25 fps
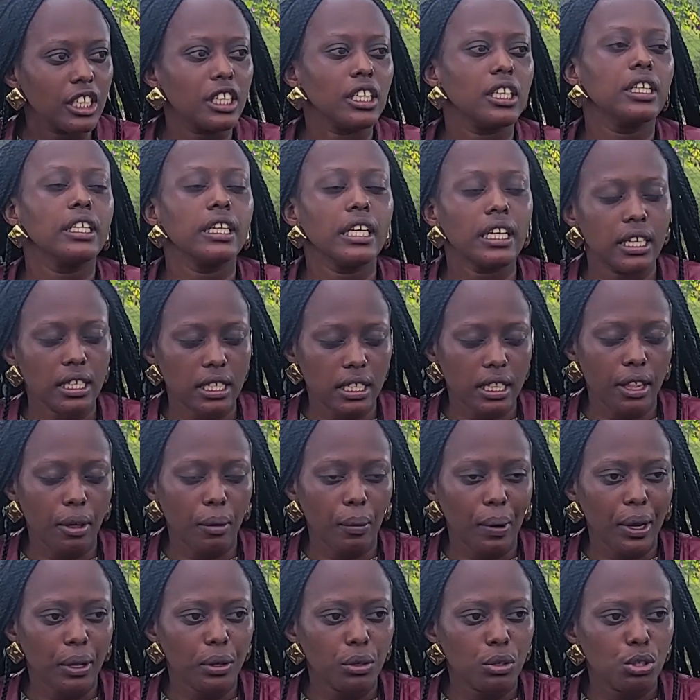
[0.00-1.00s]
yes, they
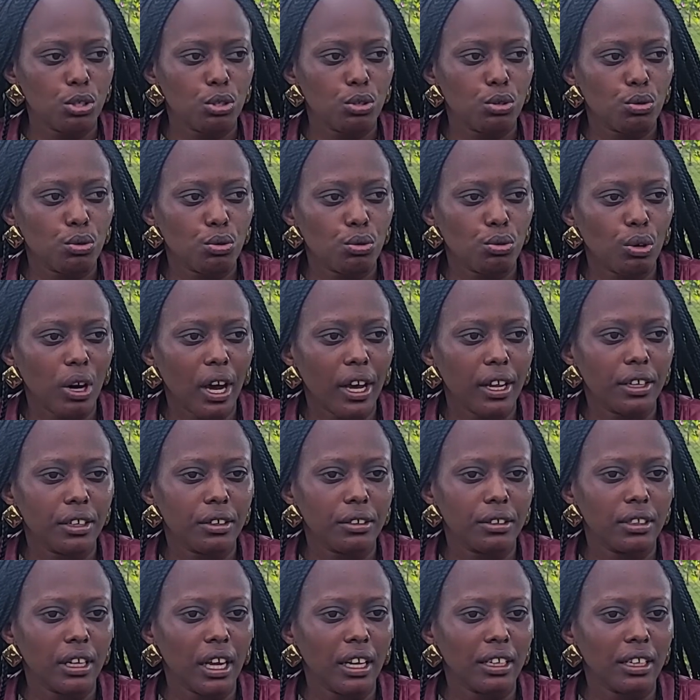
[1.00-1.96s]
were used to, and